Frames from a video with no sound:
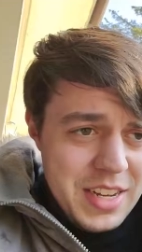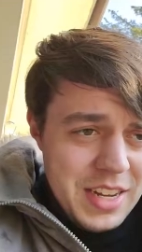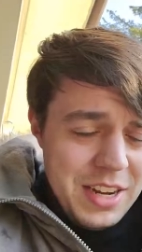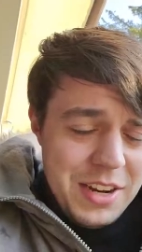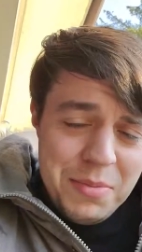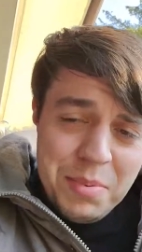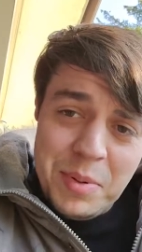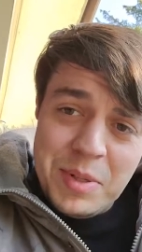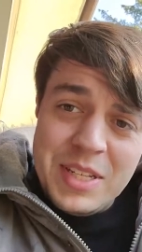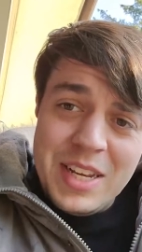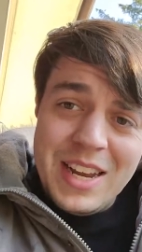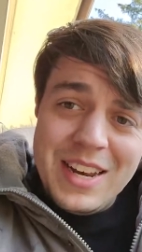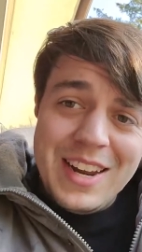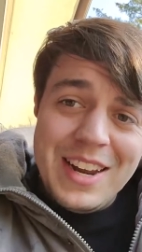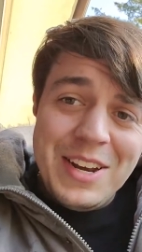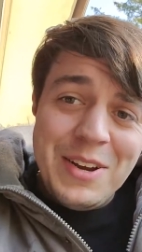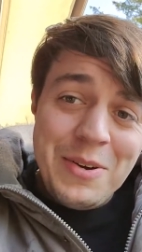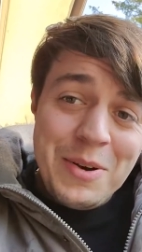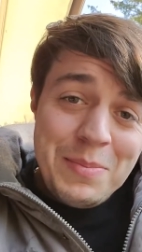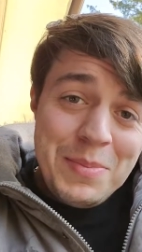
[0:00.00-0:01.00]
Stay here and pretend
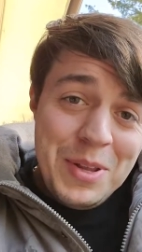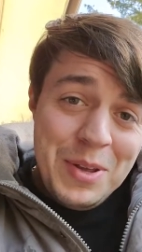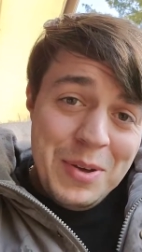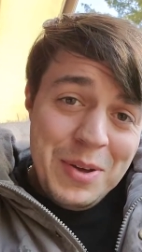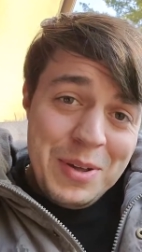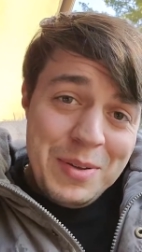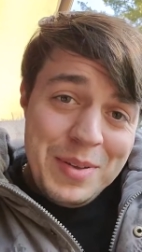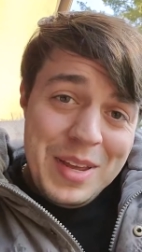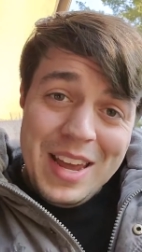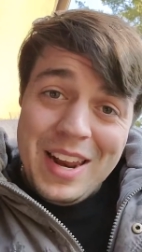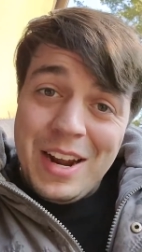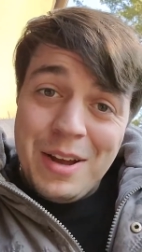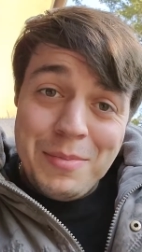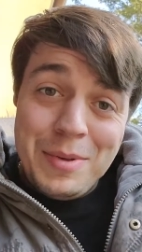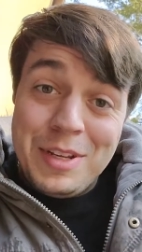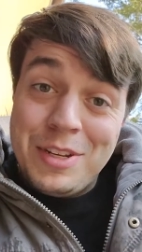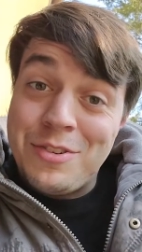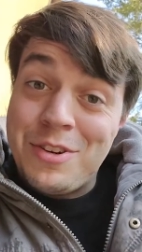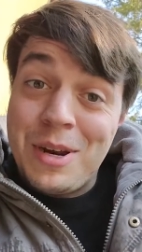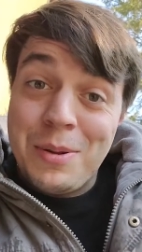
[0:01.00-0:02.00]
I know what I'm doing, and I'll
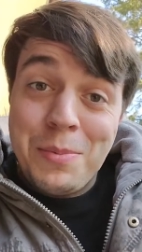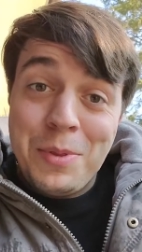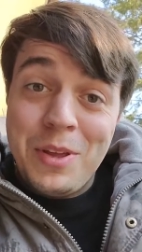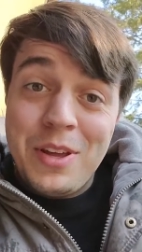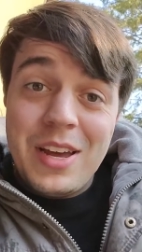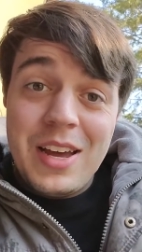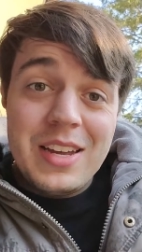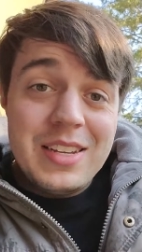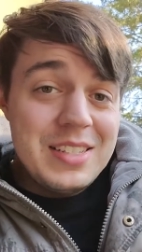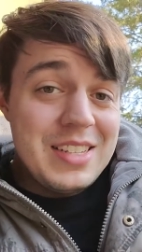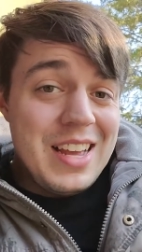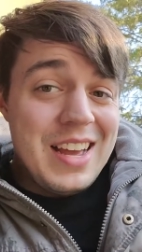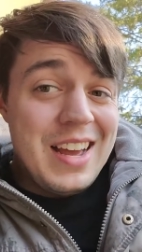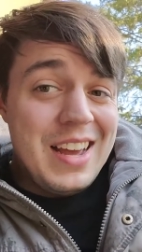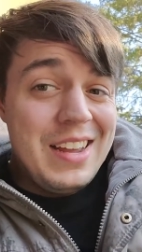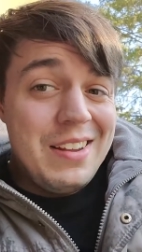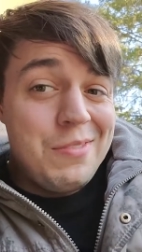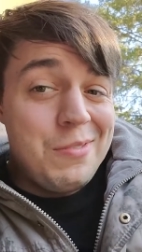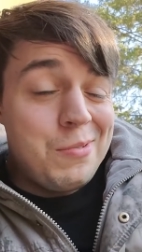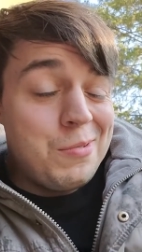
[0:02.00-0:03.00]
be straight up with you guys.
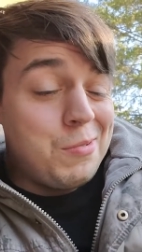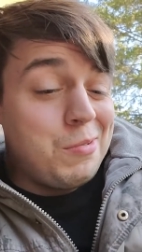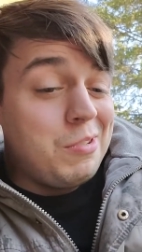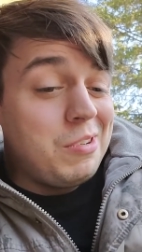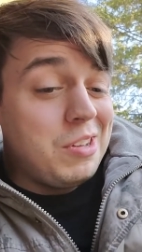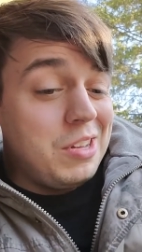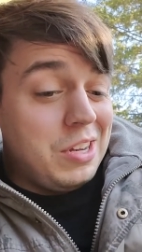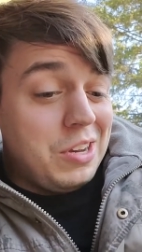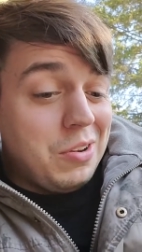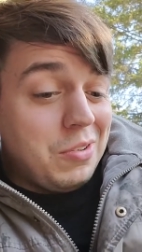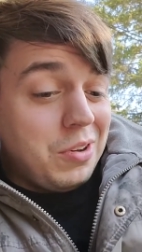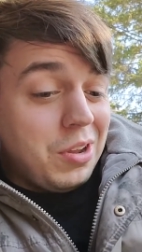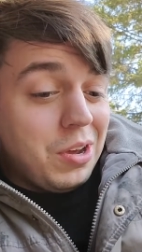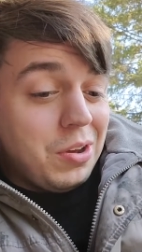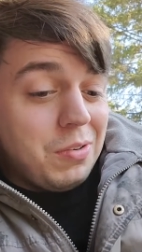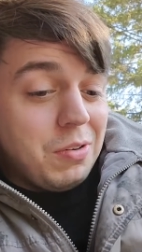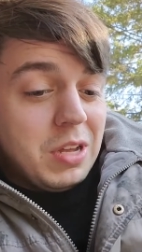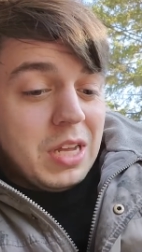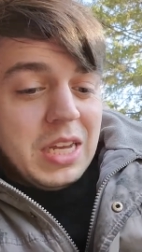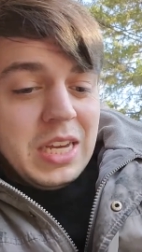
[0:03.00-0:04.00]
I really don't
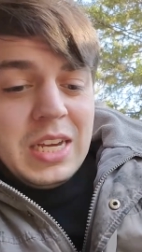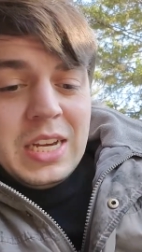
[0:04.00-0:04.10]
know.